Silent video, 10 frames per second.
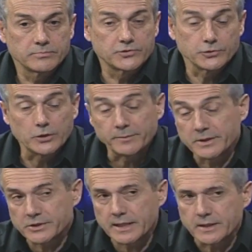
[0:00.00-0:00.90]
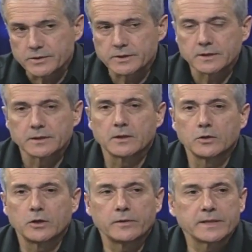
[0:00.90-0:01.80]
should not be changed. The
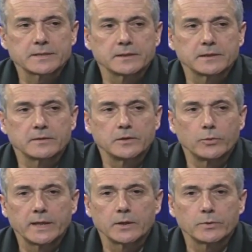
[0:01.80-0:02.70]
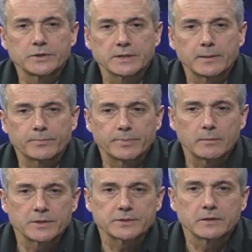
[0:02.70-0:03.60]
law is the, the way in which I
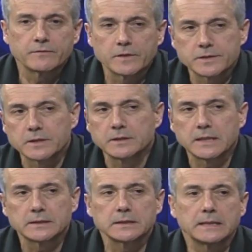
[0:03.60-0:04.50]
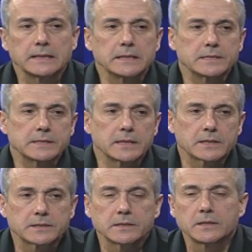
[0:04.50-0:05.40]
published it first in nineteen ninety-six.
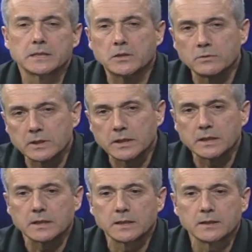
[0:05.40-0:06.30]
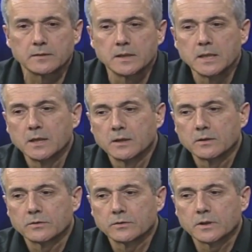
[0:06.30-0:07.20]
The only uh,
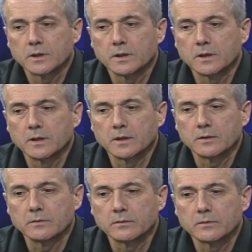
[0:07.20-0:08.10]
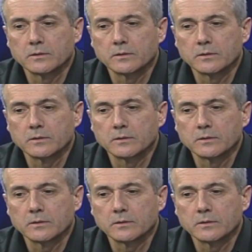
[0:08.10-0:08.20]
uh,